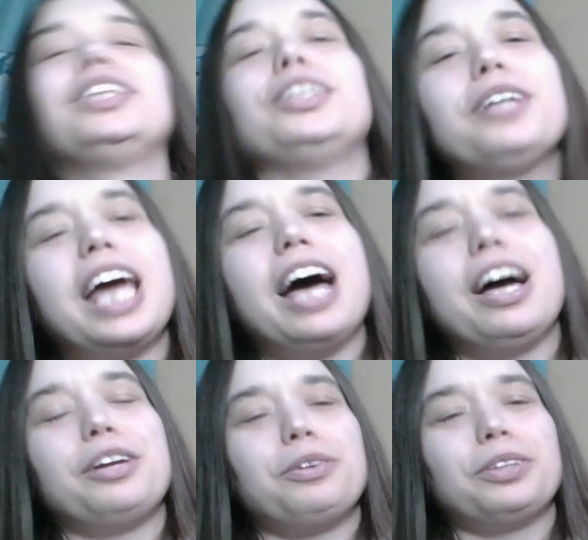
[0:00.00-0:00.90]
yeah,
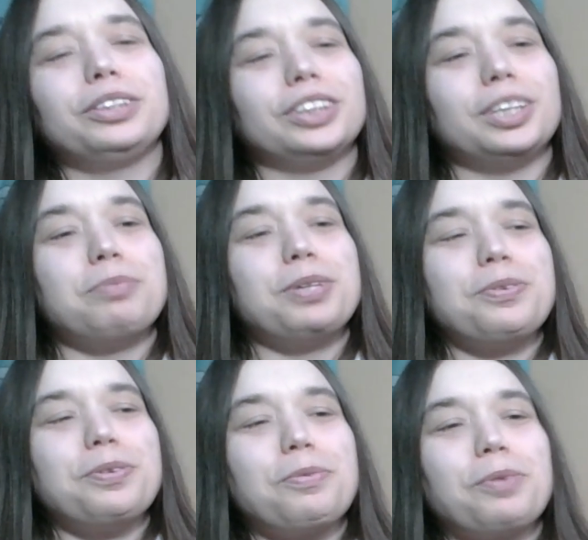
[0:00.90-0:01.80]
she told me you
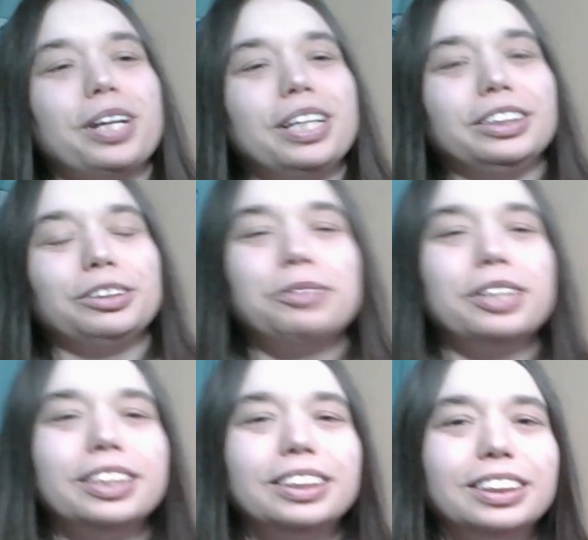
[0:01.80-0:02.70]
were working
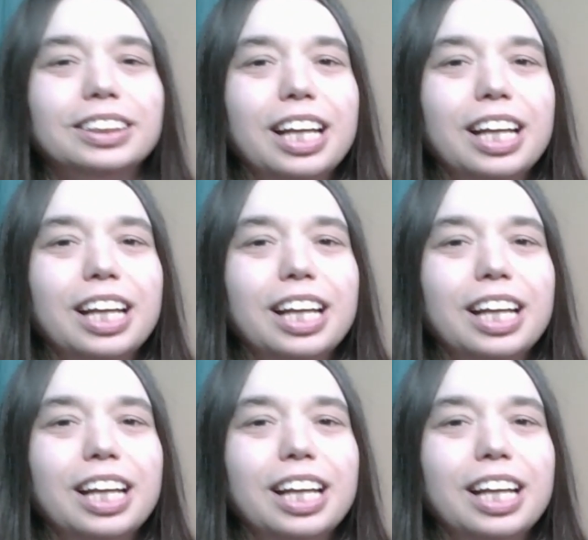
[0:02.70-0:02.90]
towards